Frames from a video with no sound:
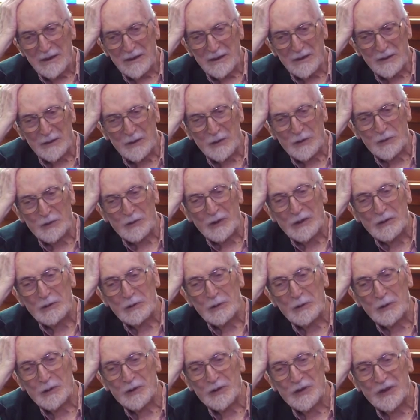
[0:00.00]
Uh, and I
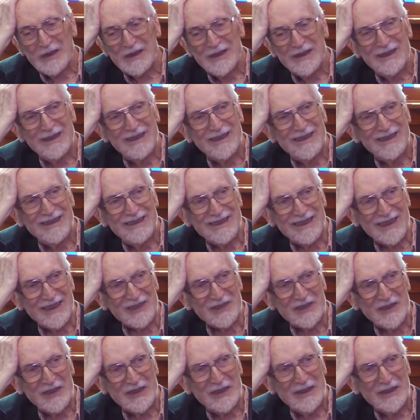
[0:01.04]
should, I should explain to yes. the,